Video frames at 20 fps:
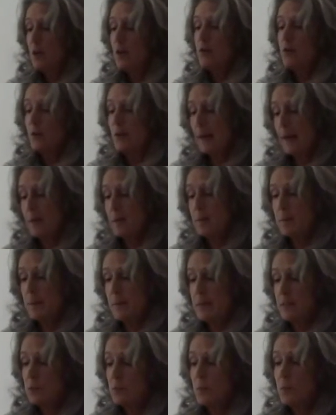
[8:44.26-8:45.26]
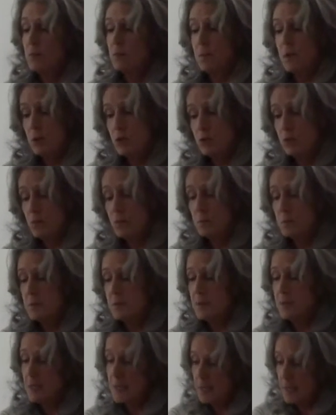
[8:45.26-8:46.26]
for lima beans with
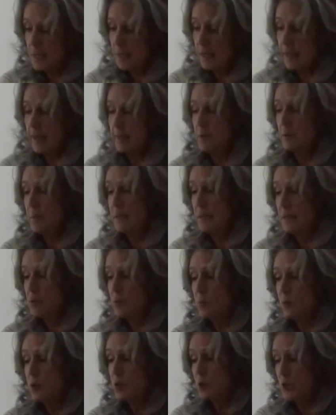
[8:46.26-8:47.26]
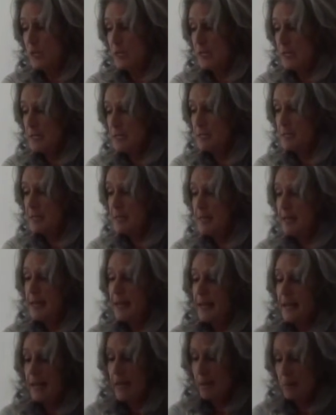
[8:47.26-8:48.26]
mushrooms, lima beans with cheese,
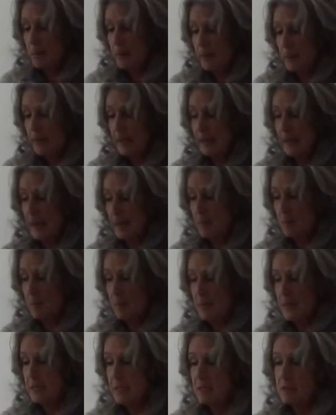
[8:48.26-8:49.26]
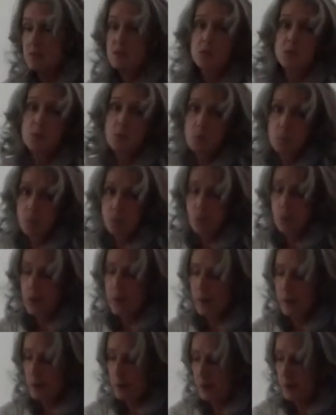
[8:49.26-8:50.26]
and plain lima beans
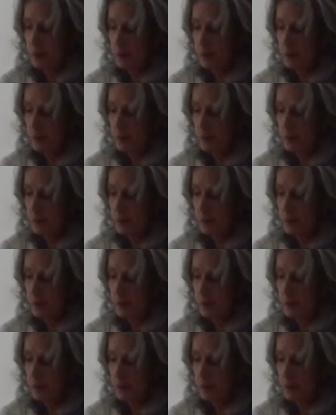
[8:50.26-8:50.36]
boiled.